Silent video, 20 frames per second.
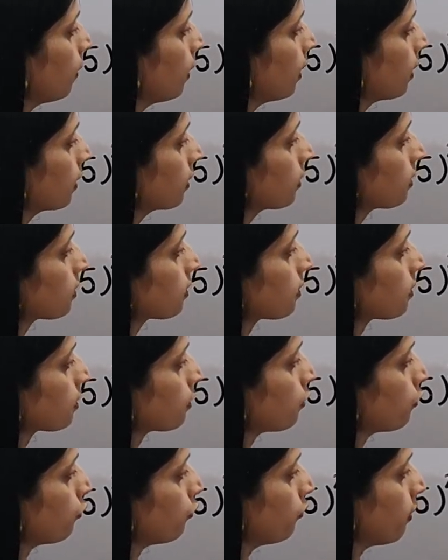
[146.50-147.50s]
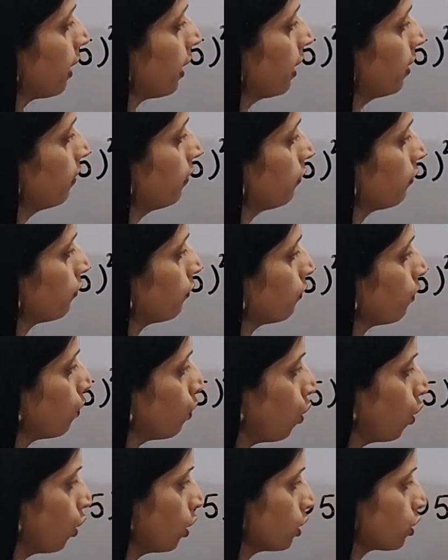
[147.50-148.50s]
plus 5
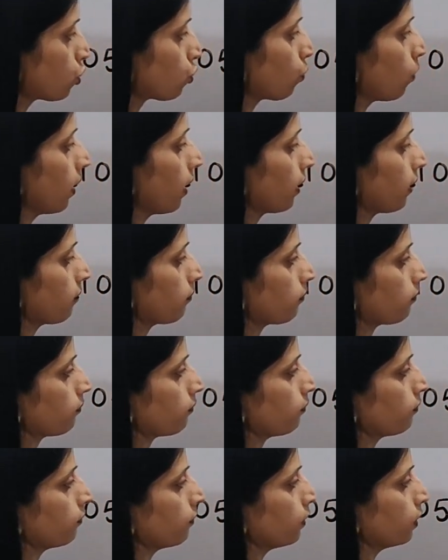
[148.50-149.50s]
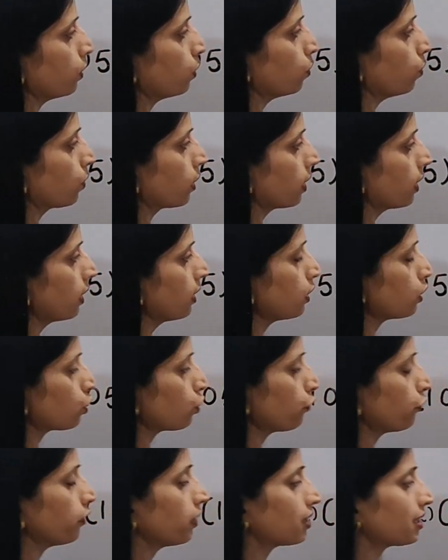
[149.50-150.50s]
whole square. Okay,
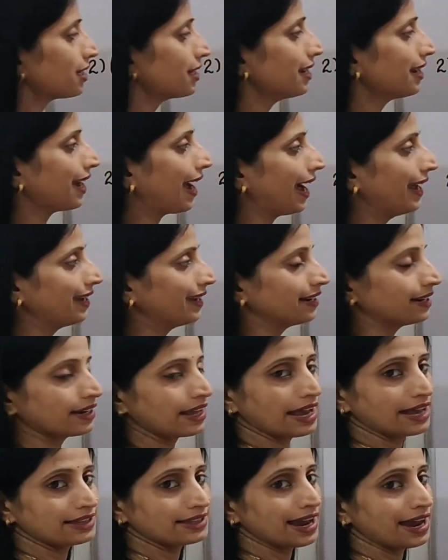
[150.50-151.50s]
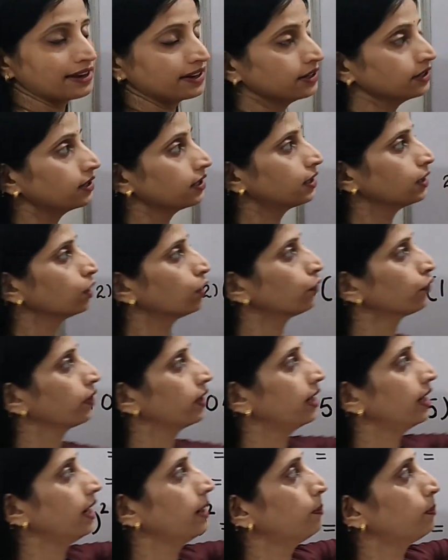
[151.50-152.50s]
so firstly write it as an identity of
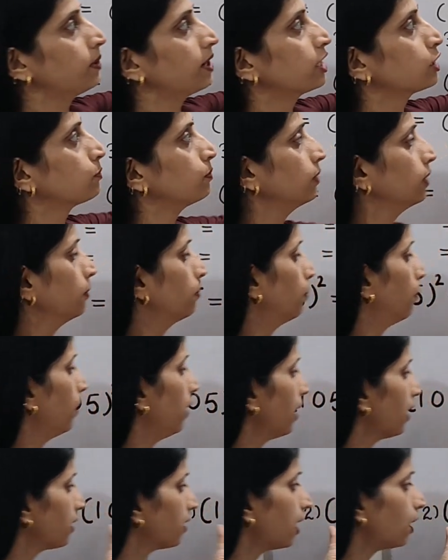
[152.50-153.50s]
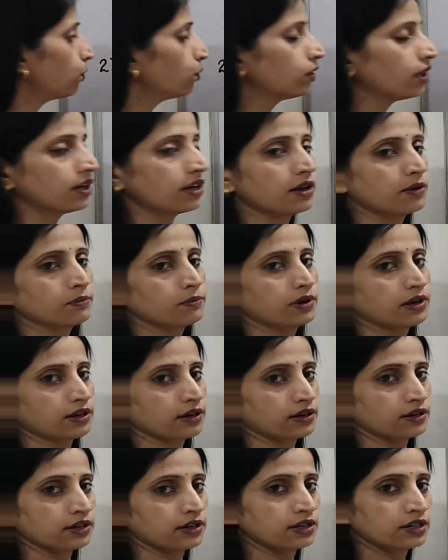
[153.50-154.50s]
a plus b. Break down the number
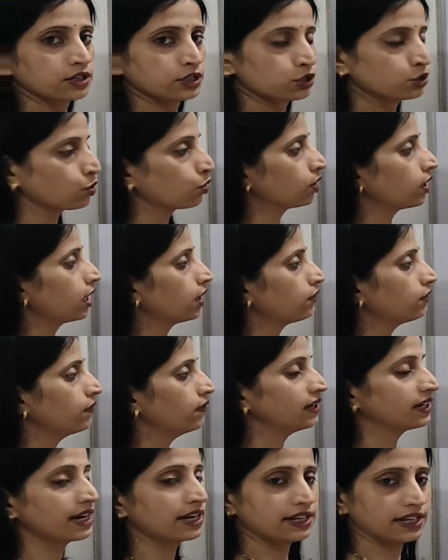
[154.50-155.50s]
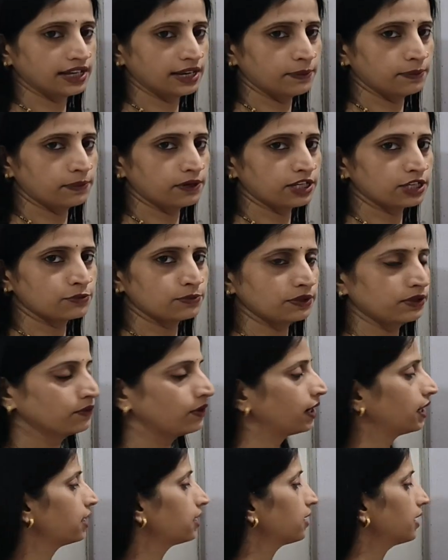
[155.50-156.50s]
so that we will get a plus b.
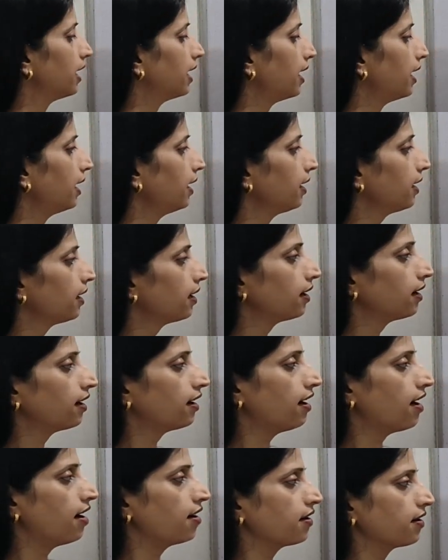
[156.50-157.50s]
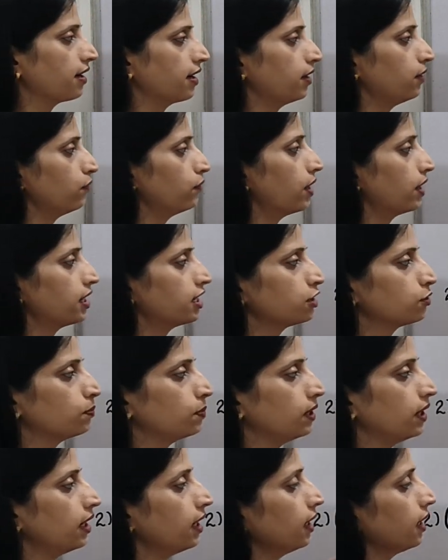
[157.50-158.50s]
What is a? 100. What is
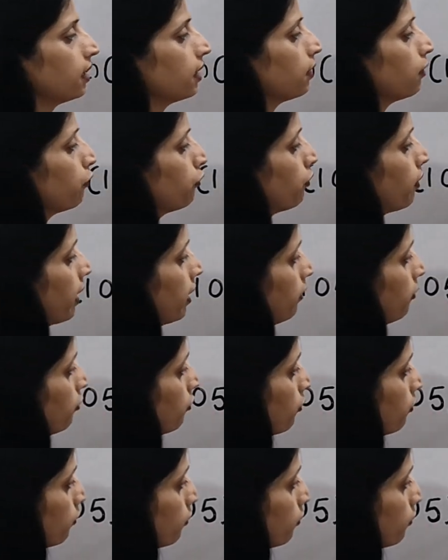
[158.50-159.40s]
b? 5.